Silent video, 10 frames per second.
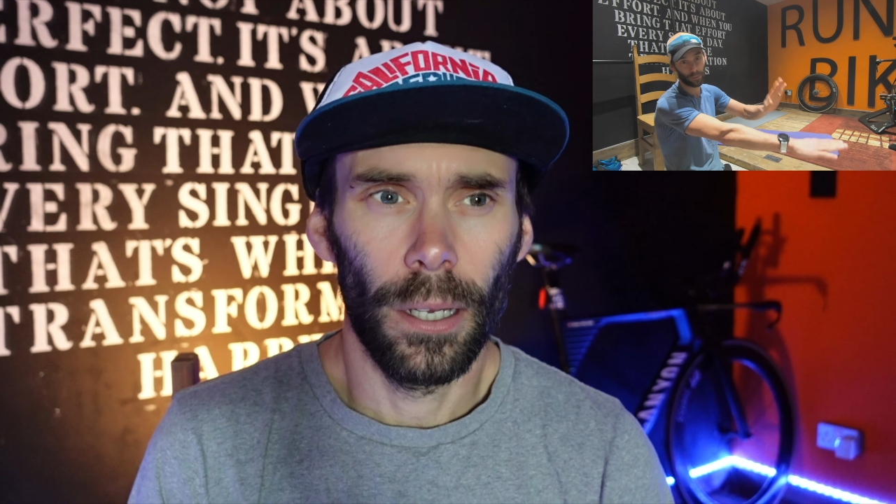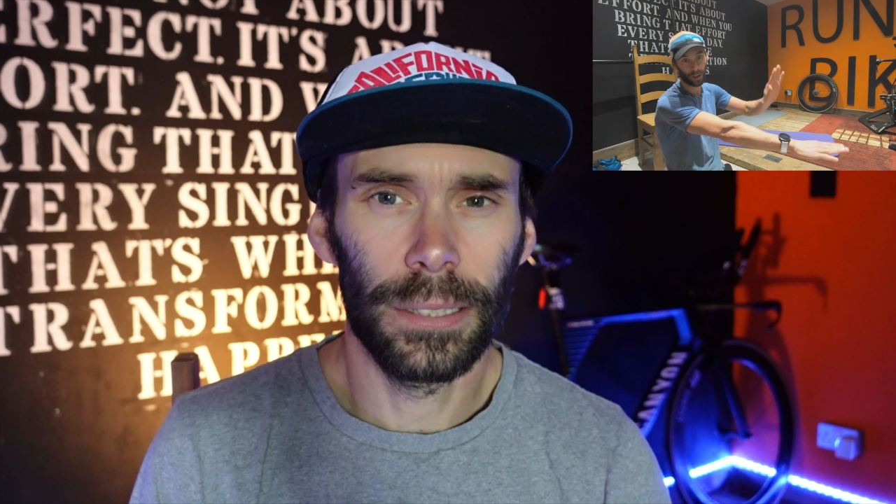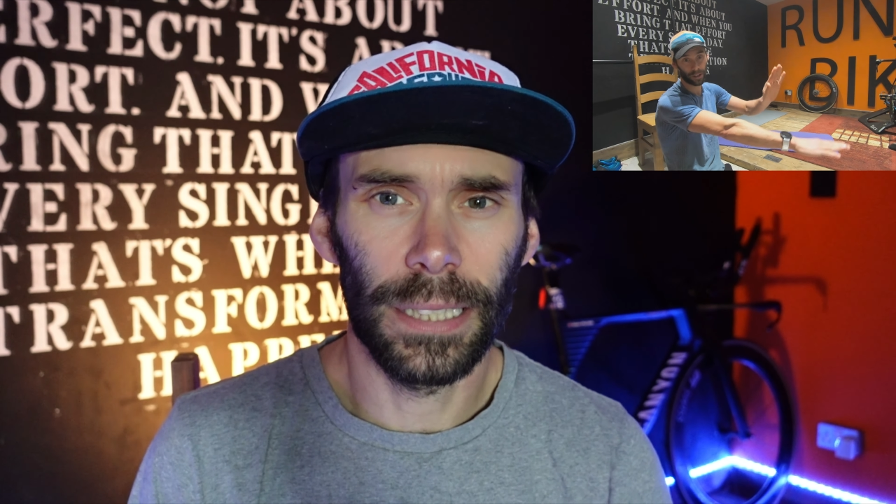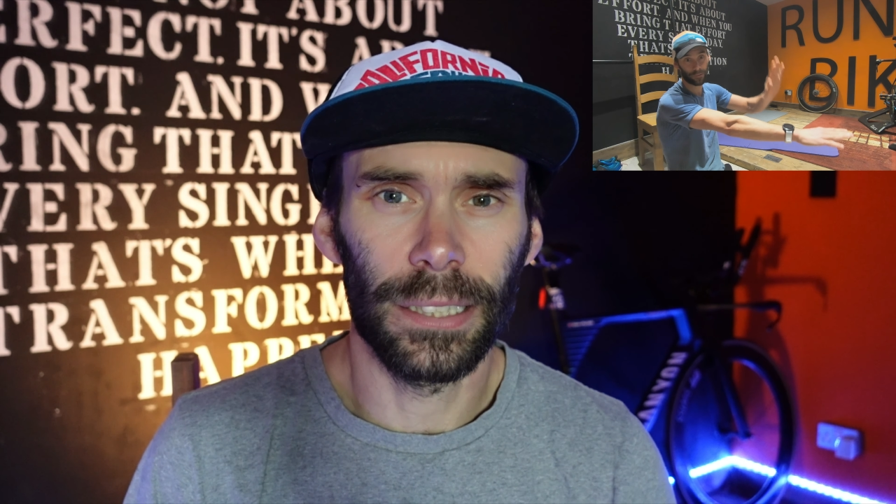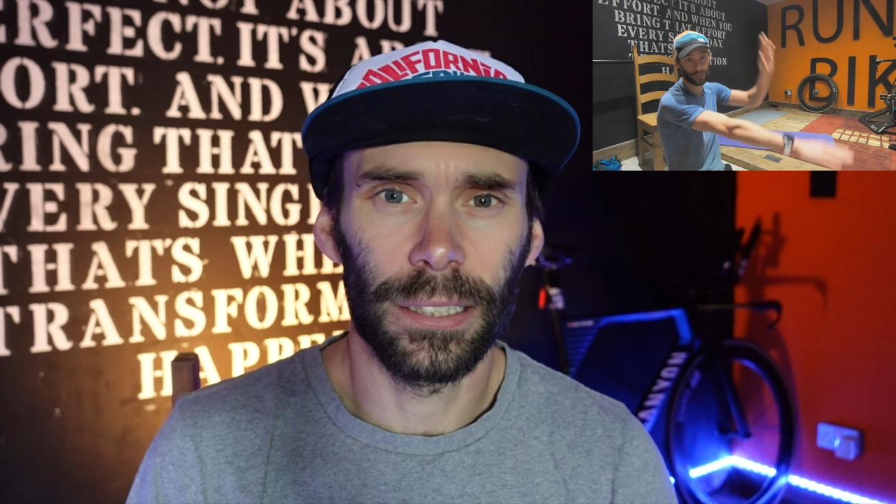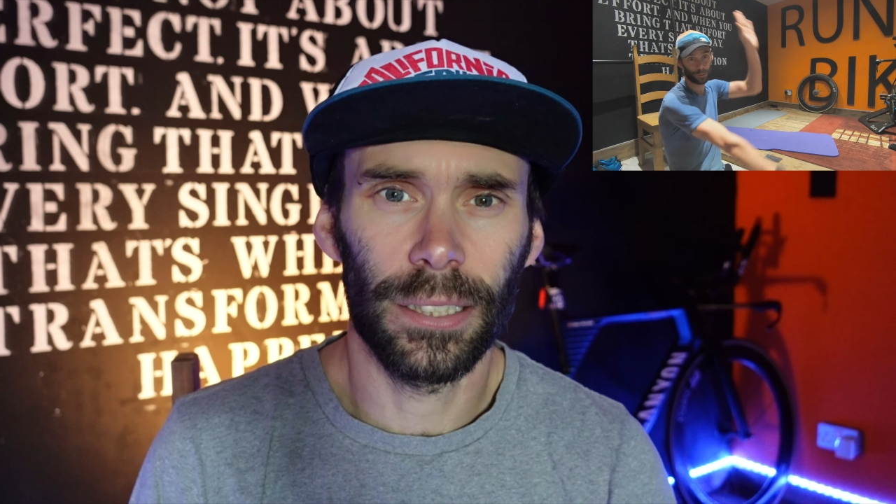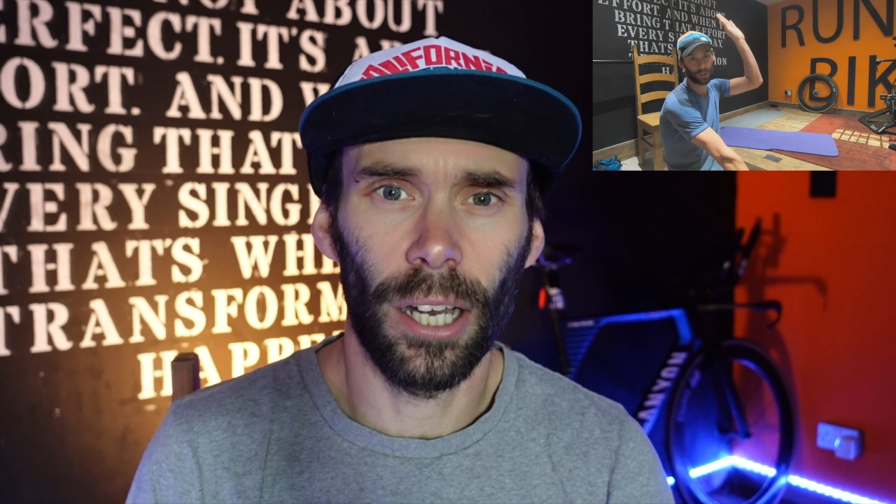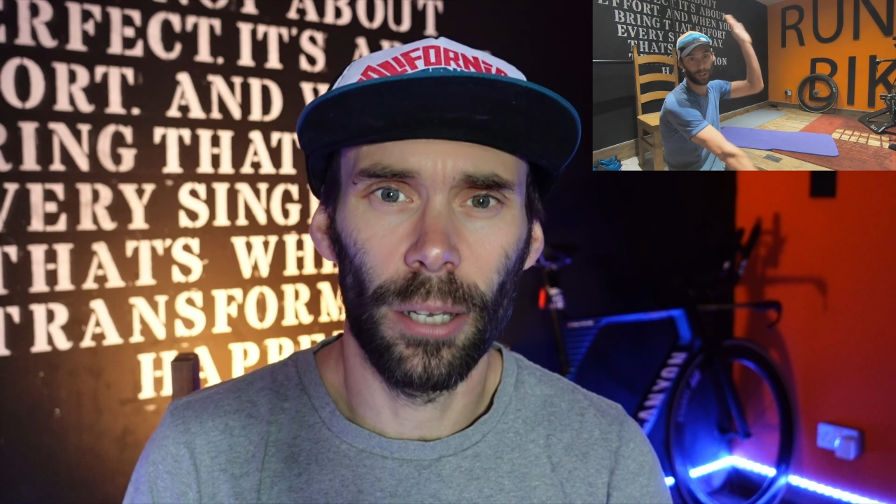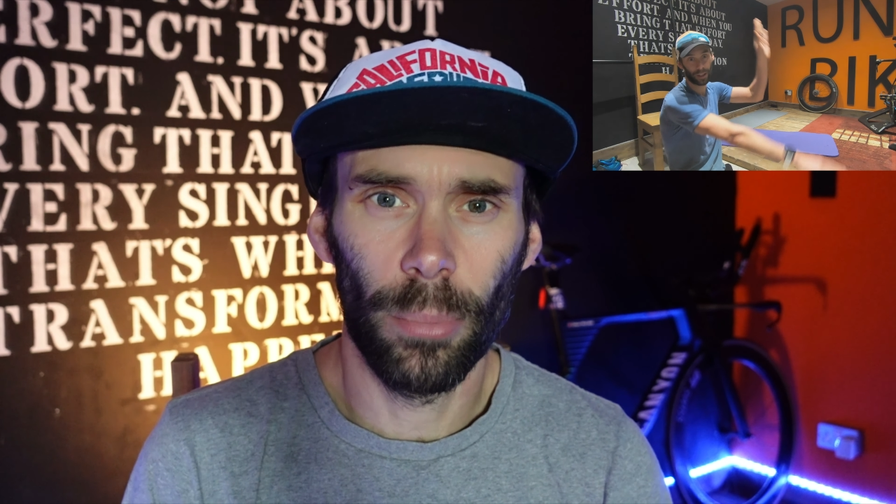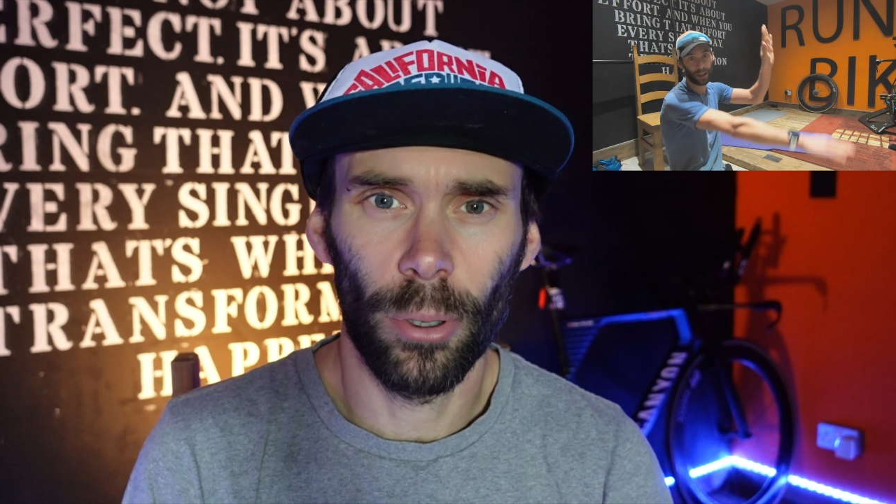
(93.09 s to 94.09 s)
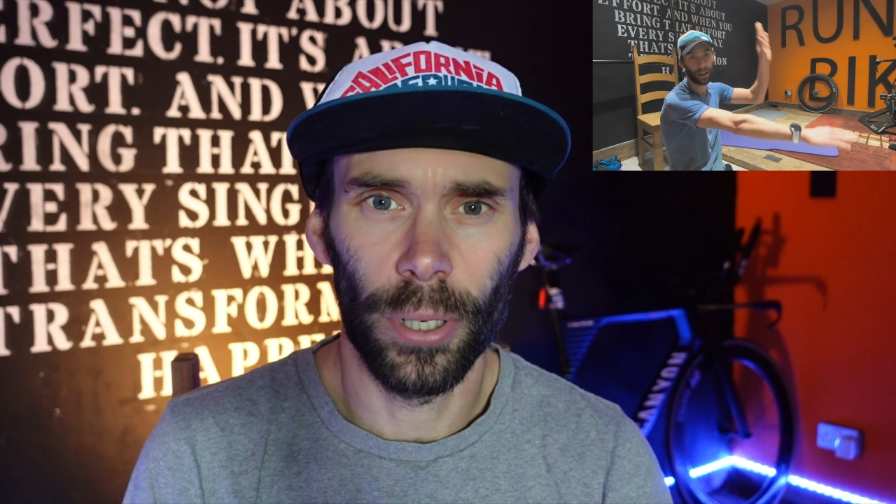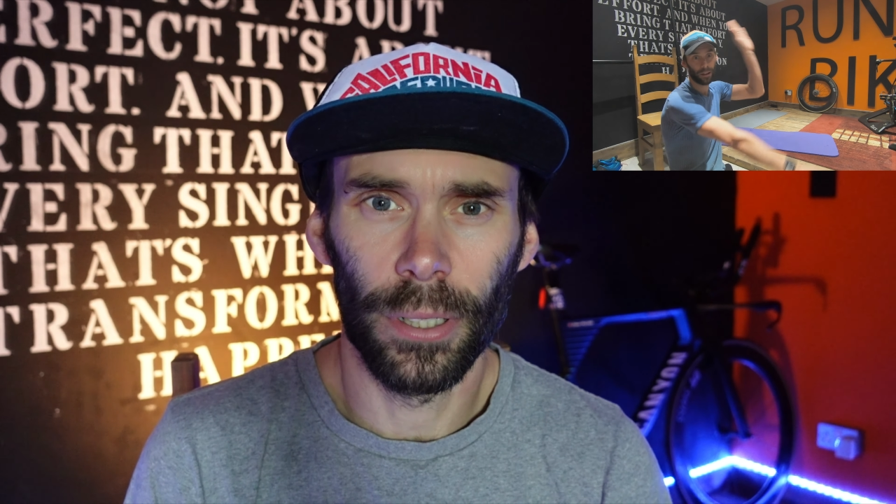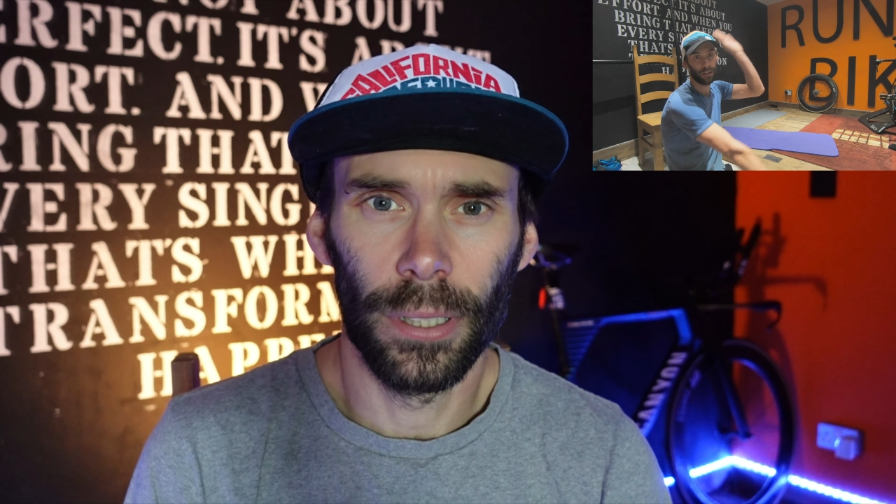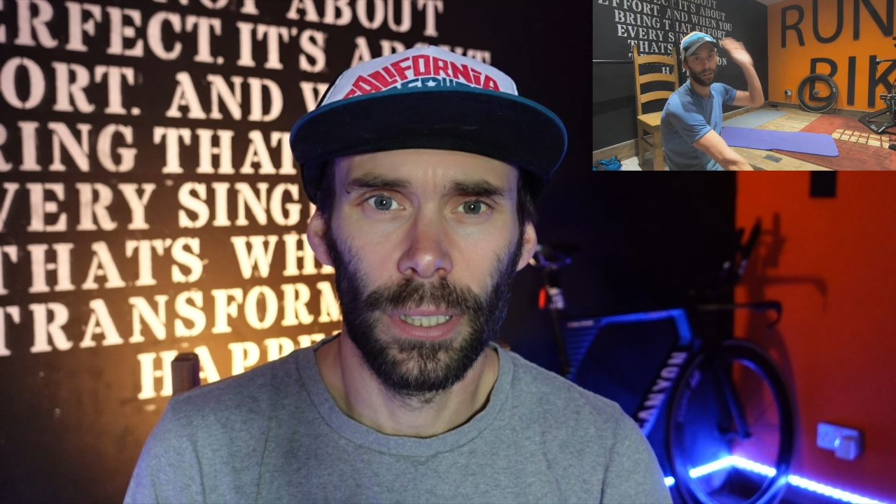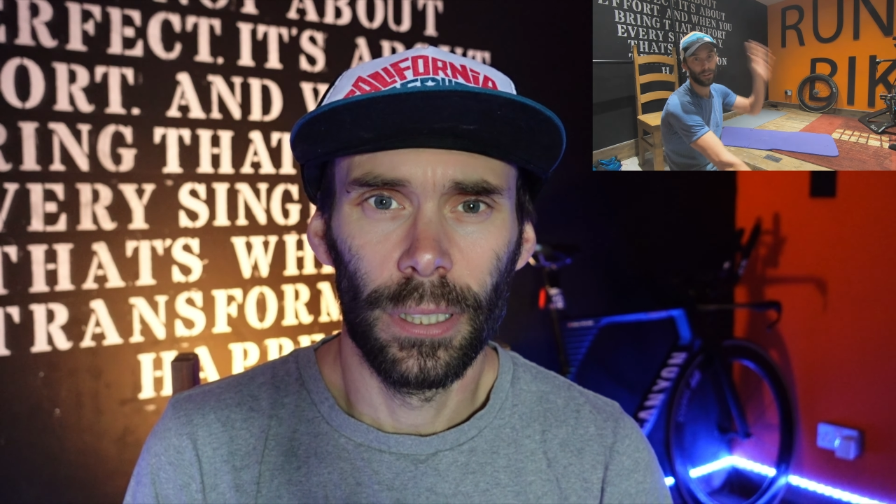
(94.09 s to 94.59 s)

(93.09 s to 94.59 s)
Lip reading: decent starting point.